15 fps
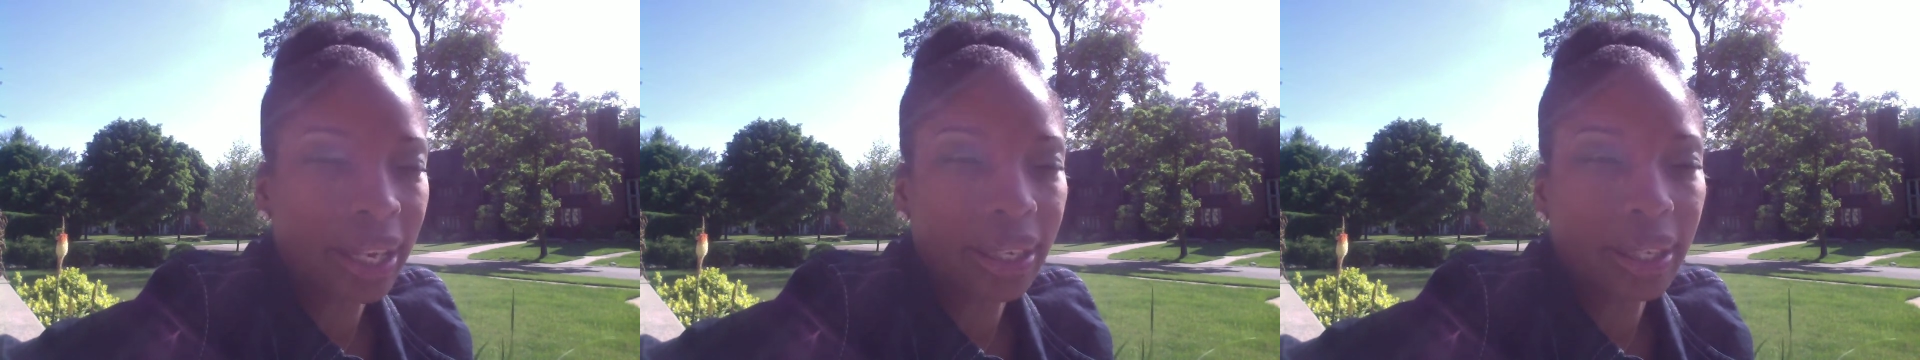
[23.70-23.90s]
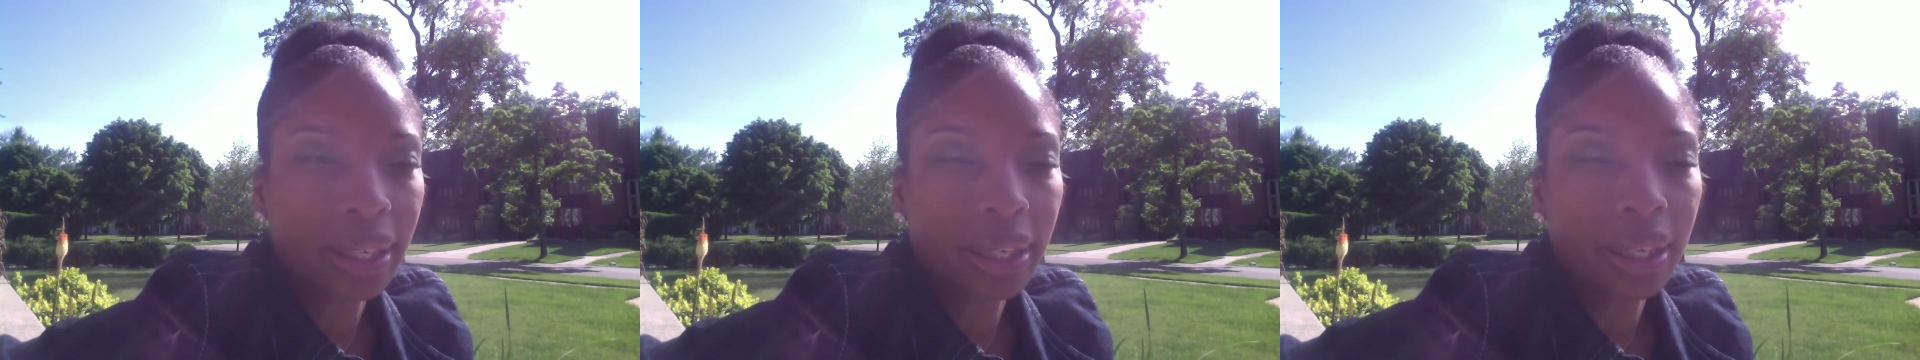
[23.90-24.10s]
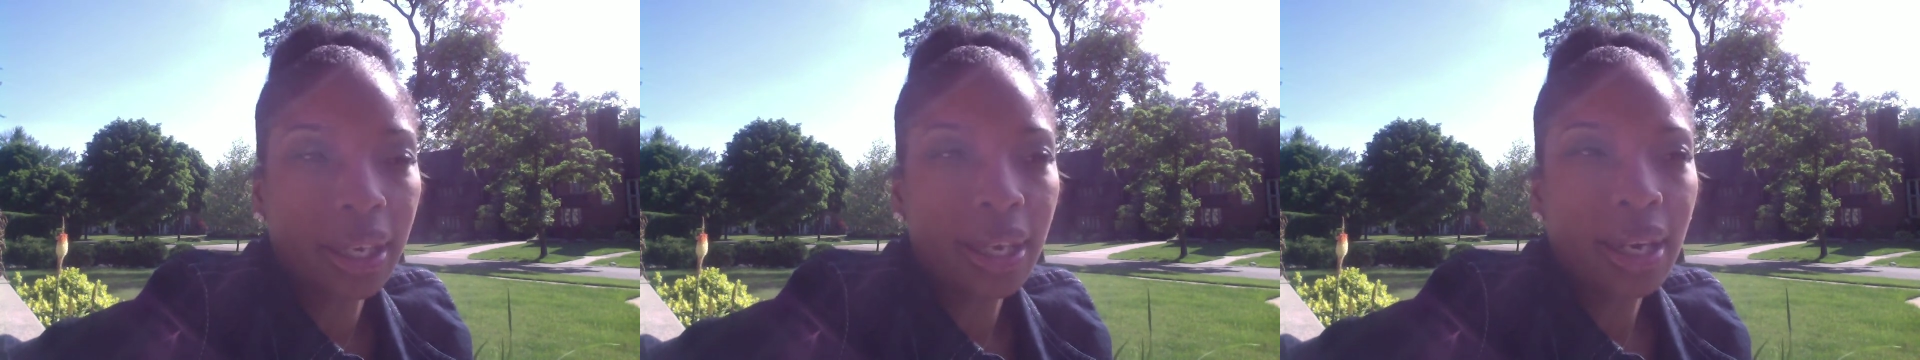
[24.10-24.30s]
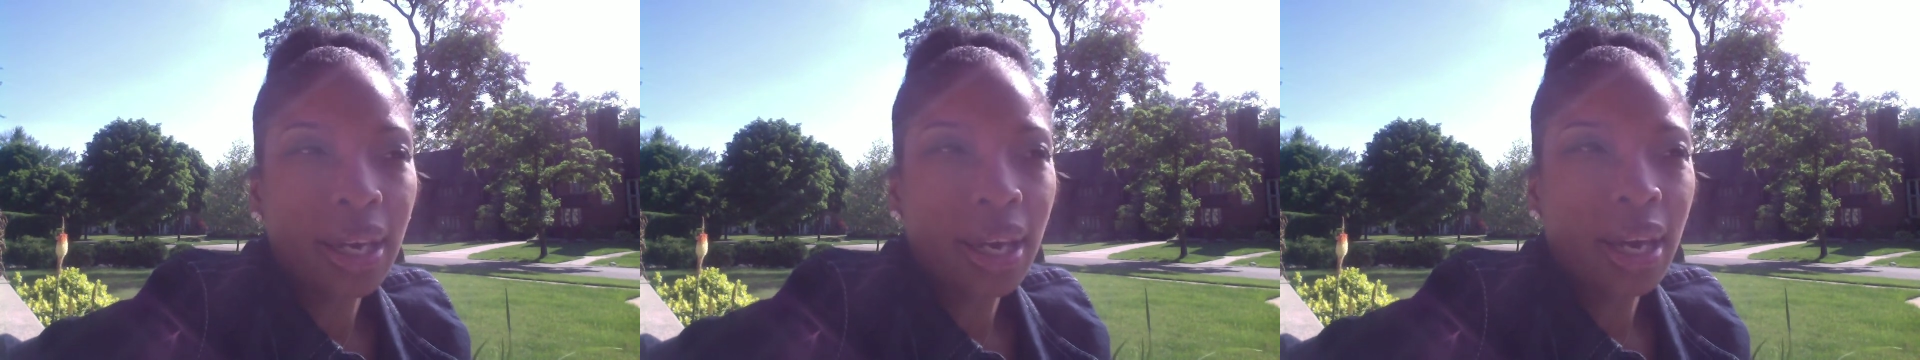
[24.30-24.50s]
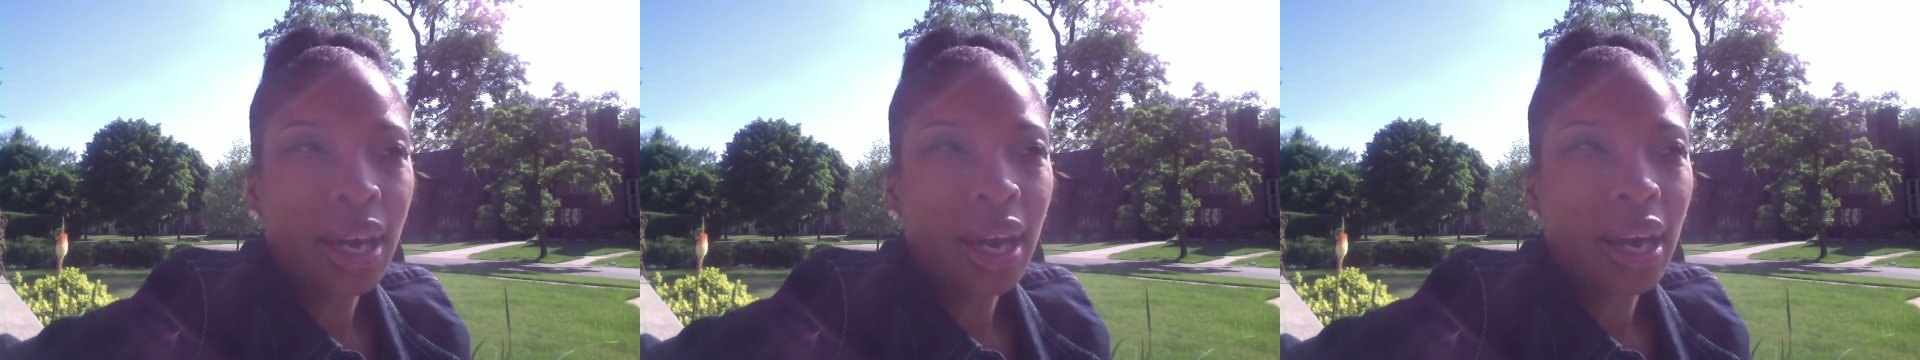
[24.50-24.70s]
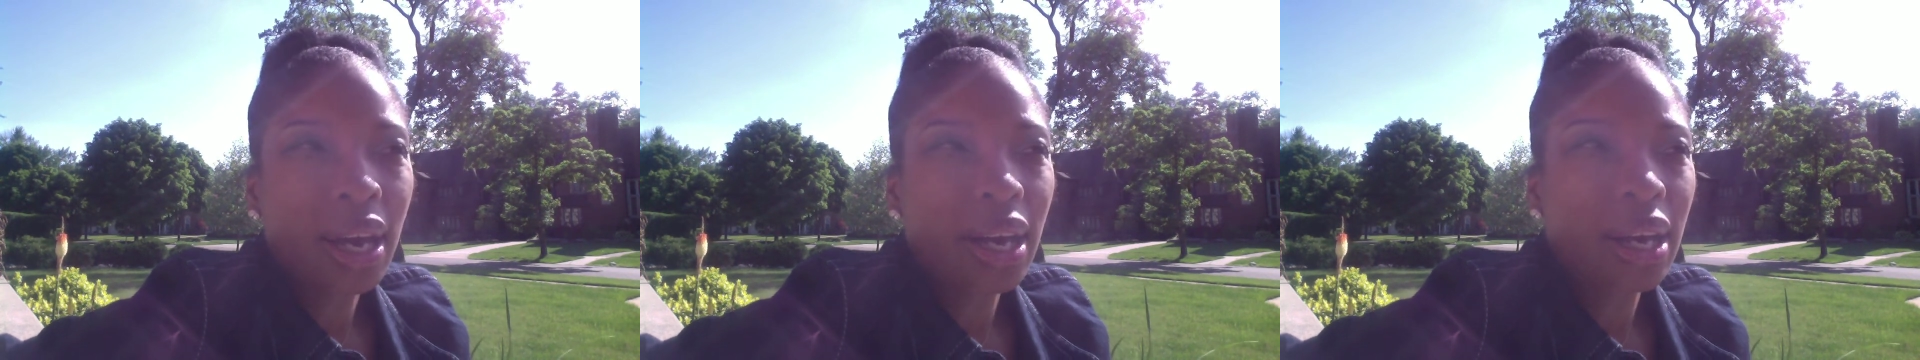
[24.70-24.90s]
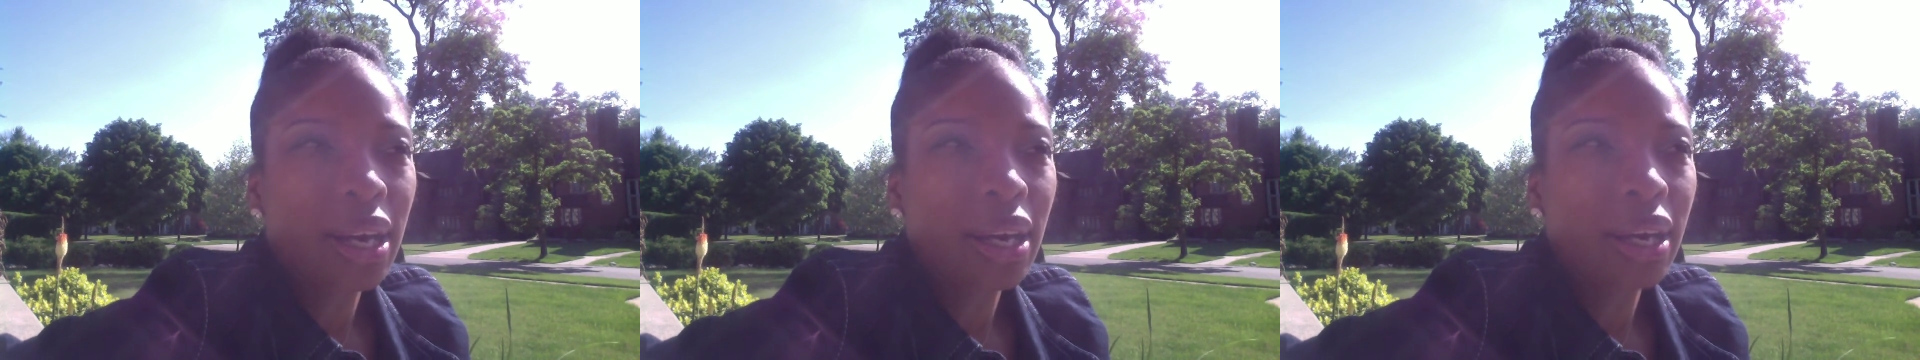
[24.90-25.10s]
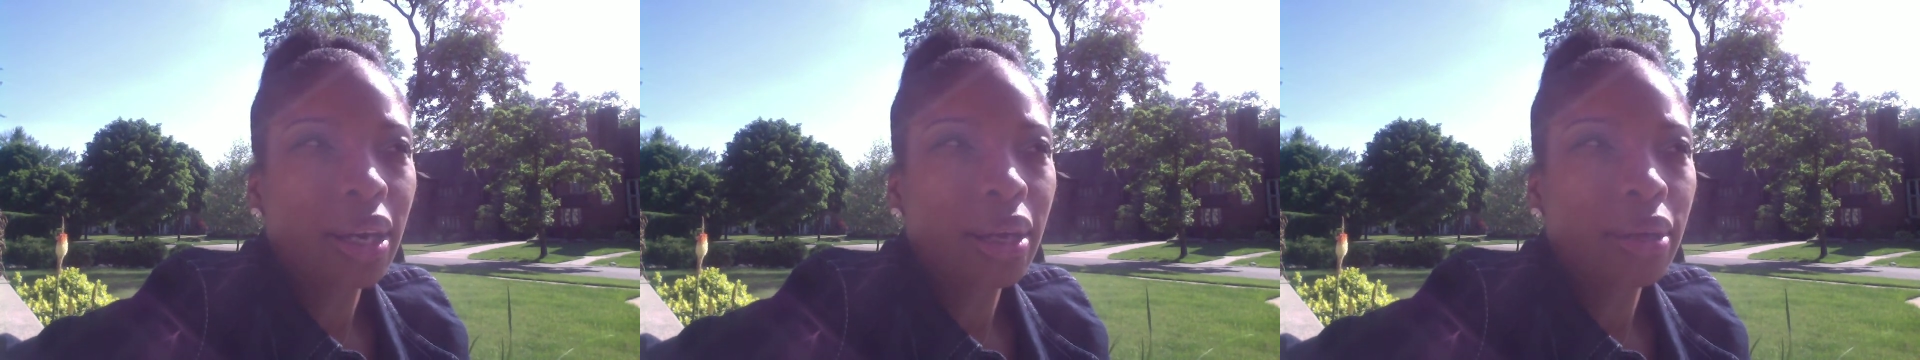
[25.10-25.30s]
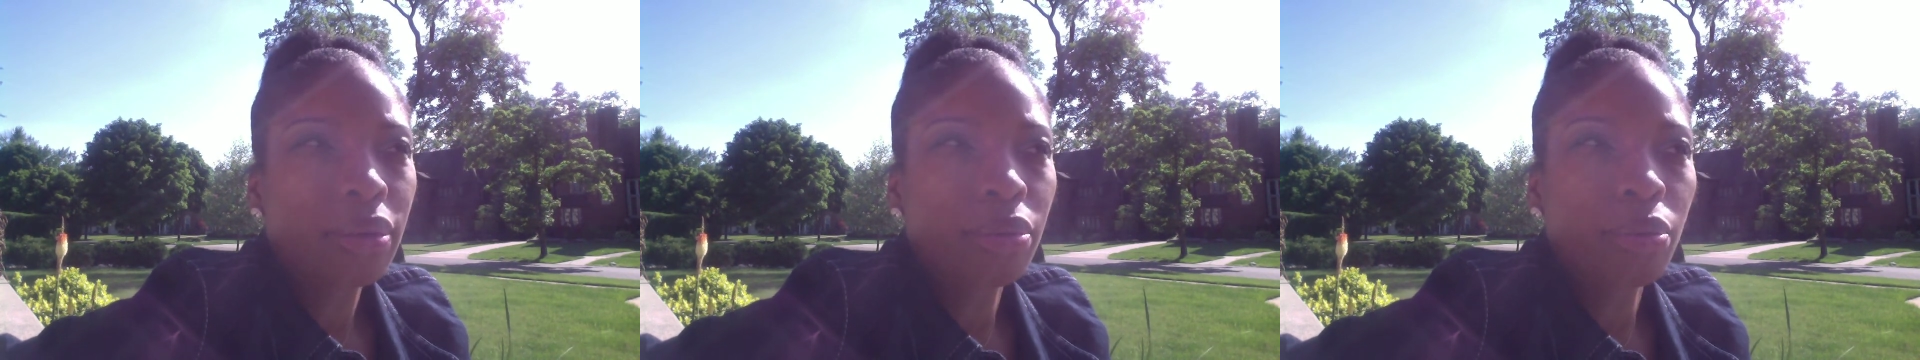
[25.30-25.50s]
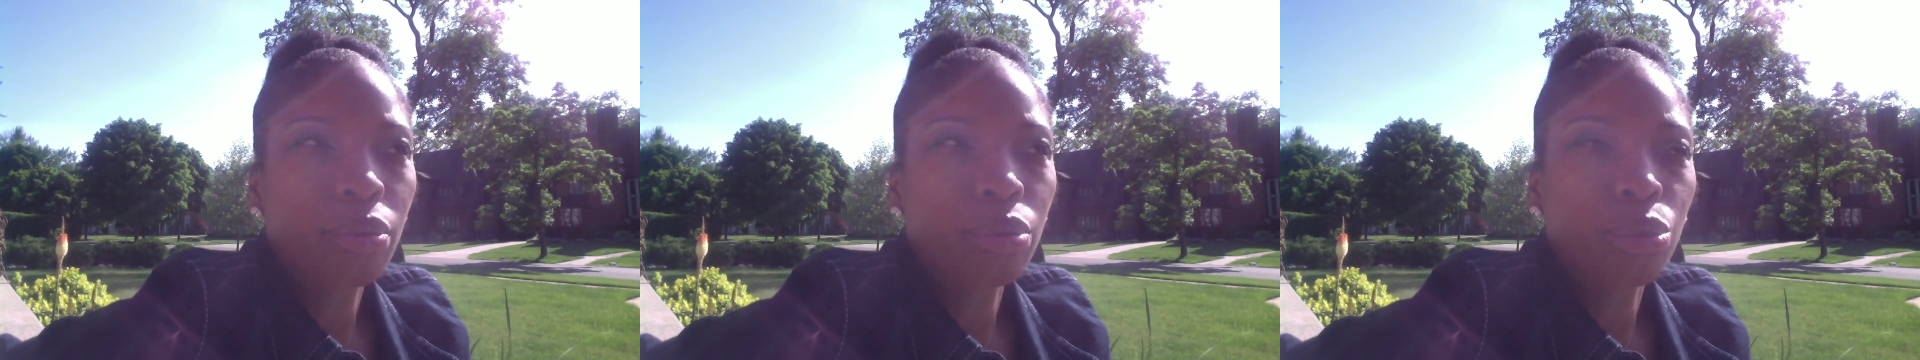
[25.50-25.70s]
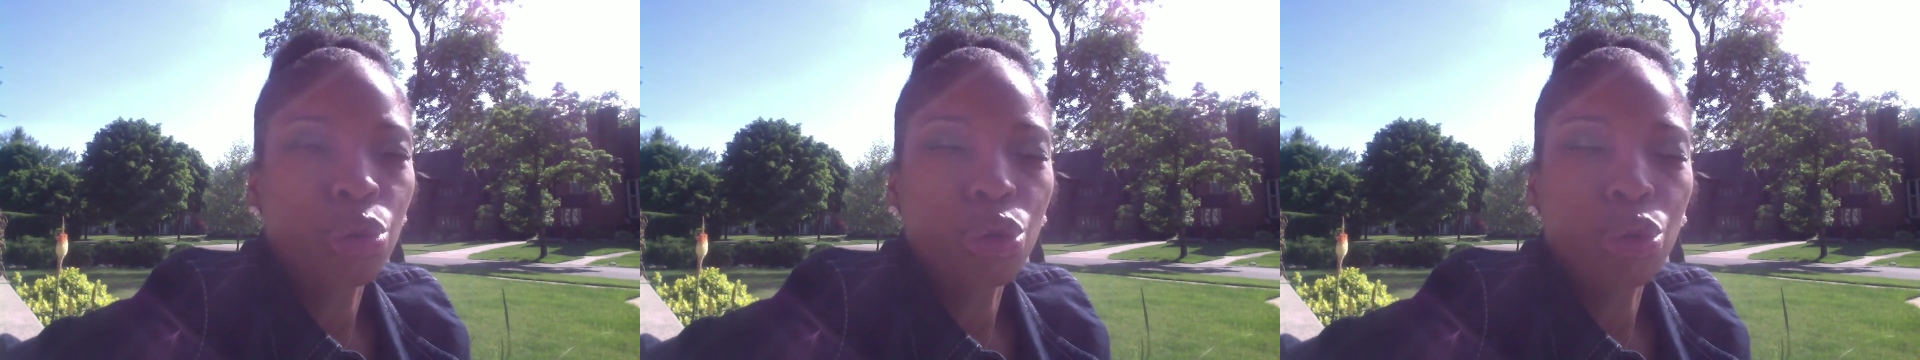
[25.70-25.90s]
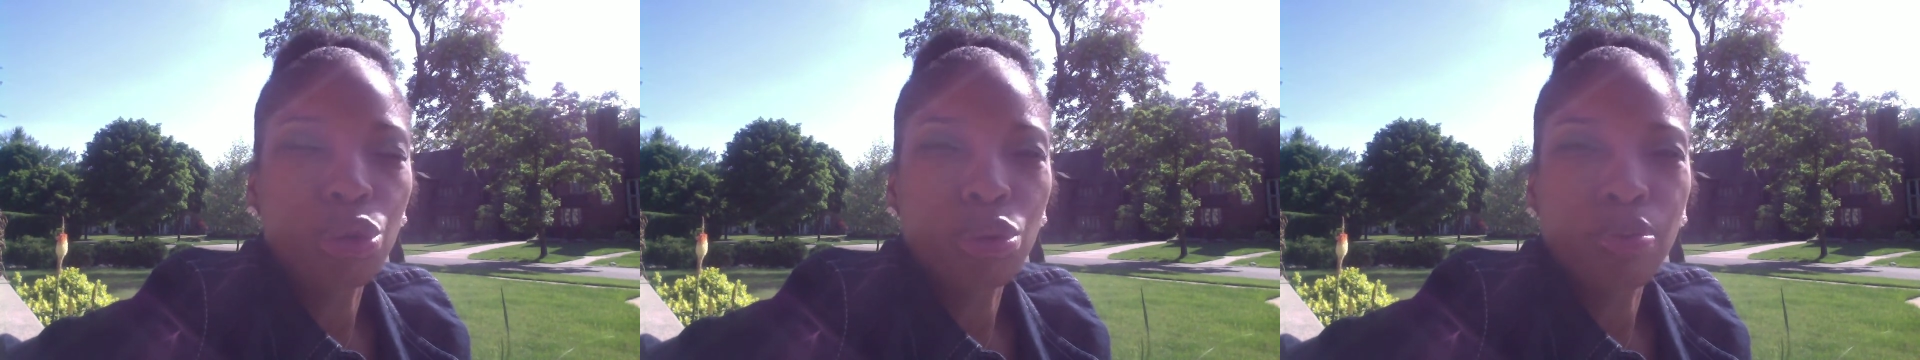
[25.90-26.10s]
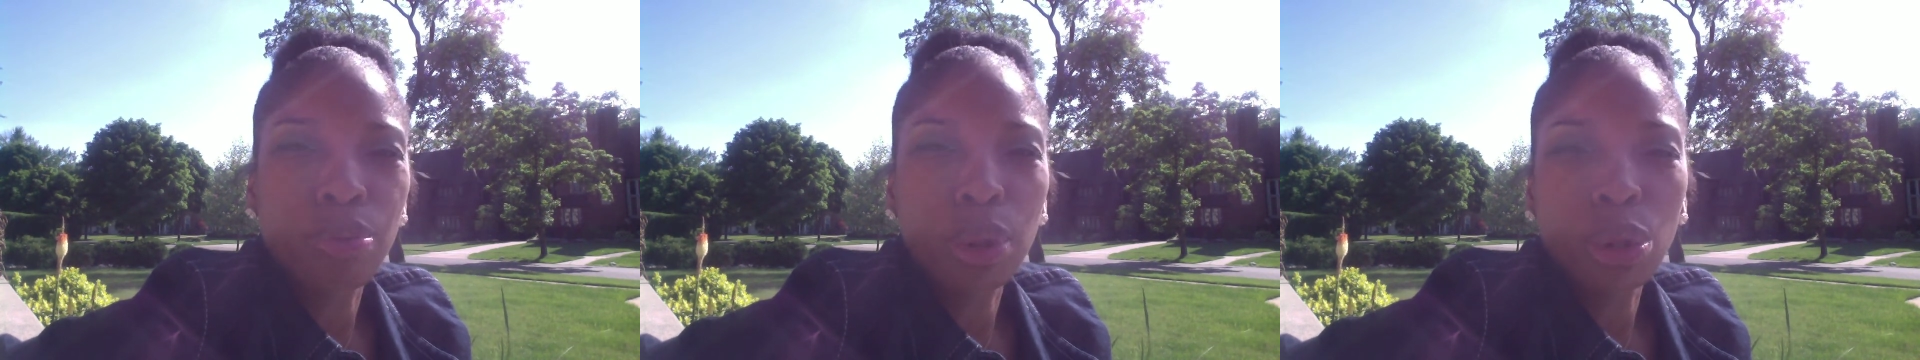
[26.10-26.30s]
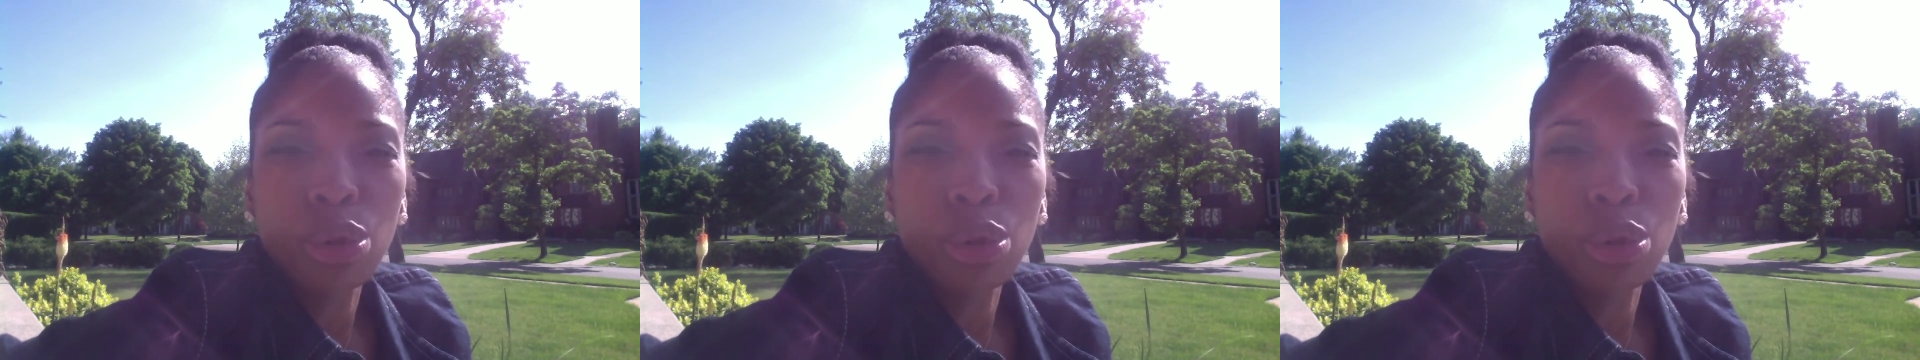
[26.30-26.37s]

And then I blew